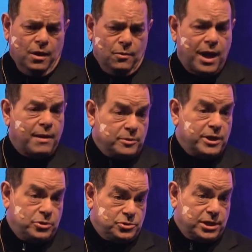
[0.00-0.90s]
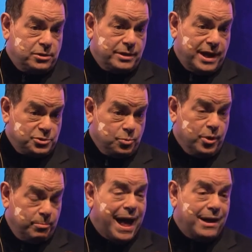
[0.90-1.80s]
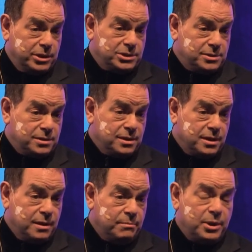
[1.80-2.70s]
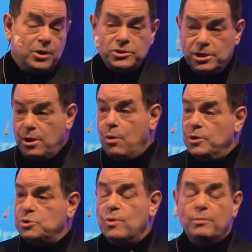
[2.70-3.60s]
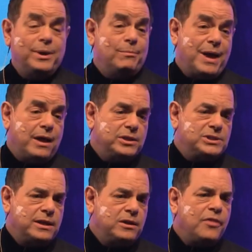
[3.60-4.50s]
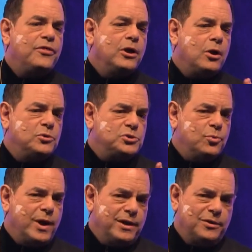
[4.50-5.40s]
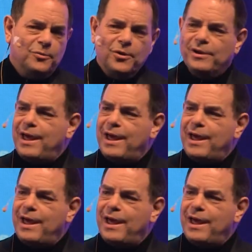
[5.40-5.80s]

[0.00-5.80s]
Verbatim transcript: Well, I'm glad you said the last word, balance, because it always will be a balance, and nothing goes away in the world.